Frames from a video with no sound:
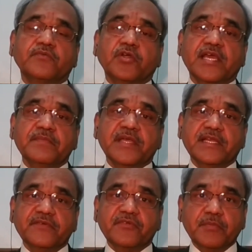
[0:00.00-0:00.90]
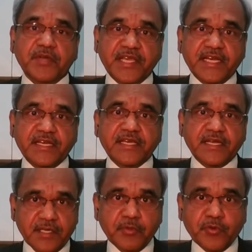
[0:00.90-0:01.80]
what I am getting from TAT
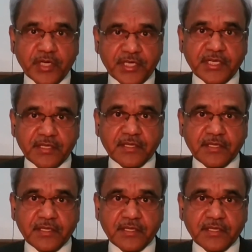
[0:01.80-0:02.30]
or WAT,